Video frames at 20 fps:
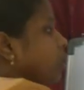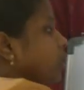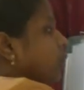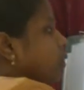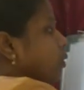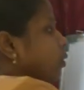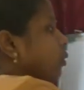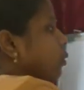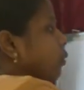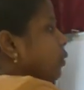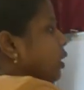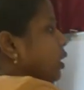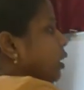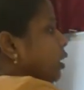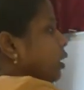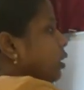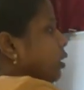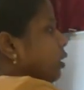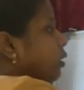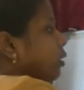So we
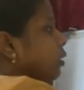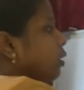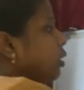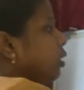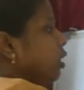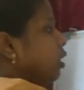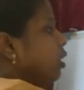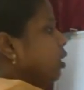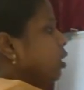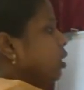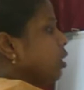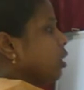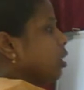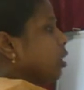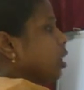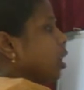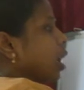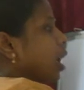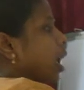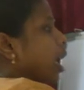can turn the
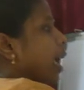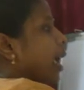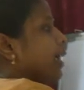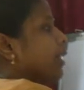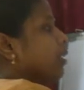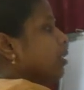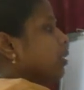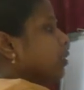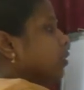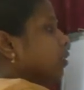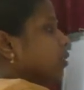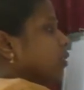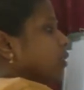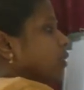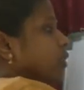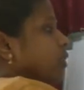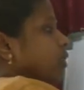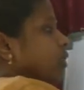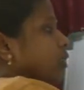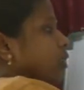axis.
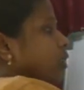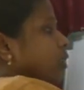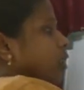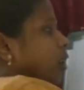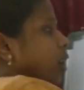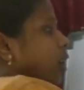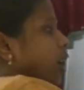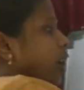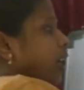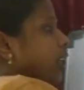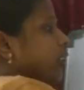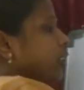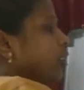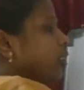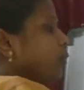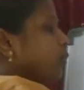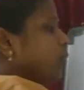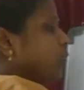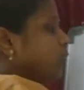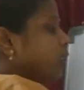
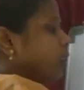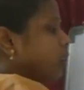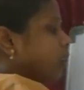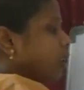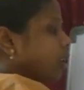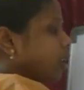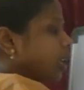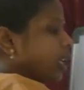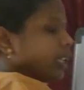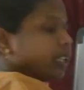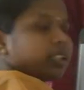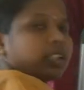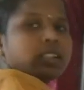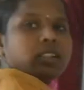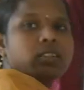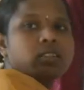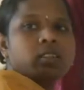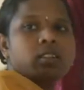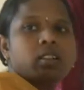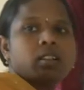Axis means like
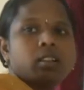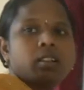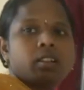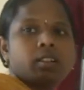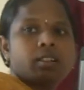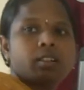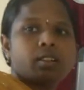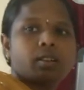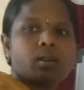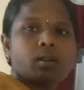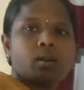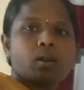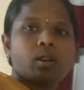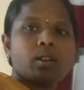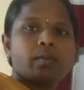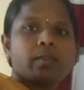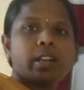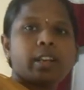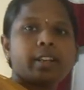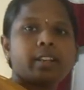this, the
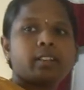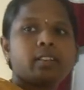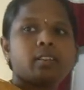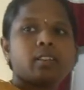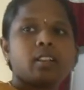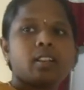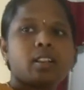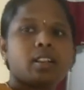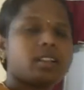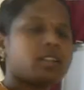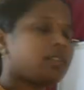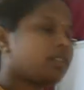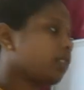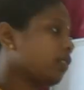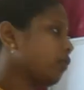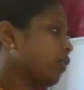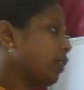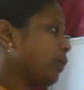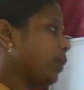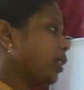rod, like
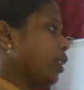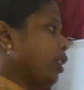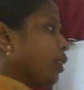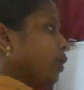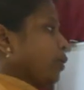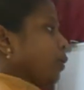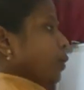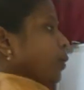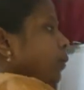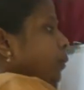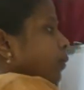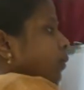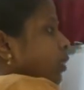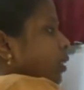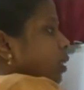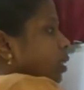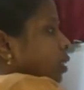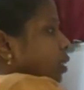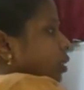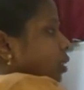it will be there, no?
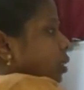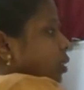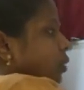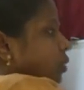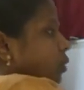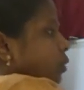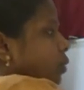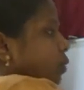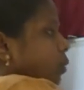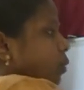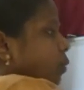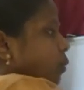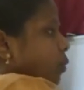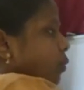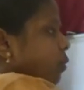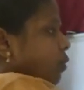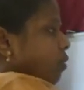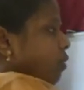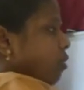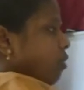So
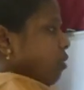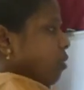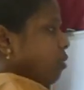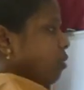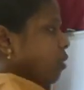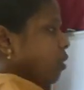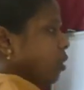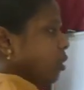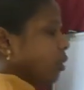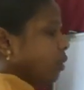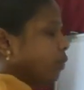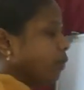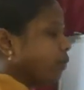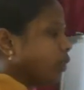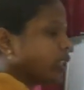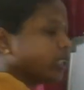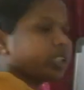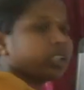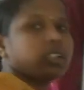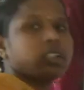
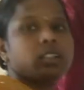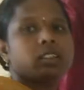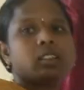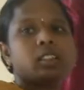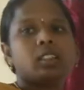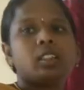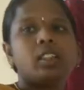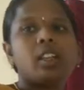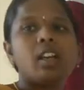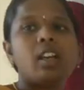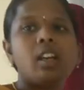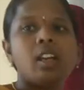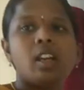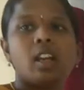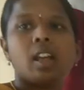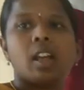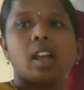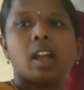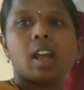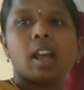we can turn the
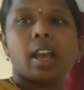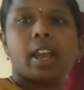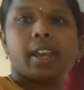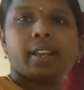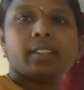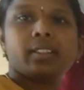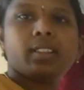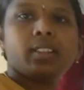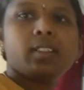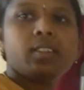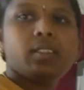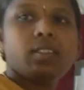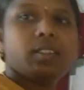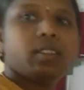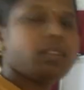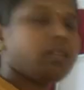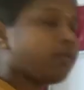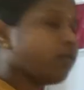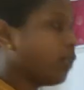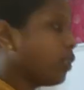axis,
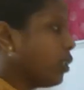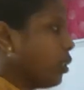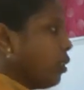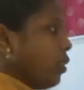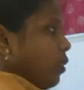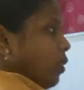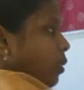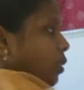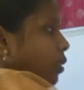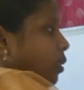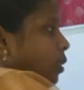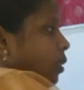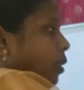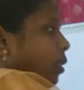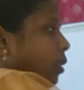which is,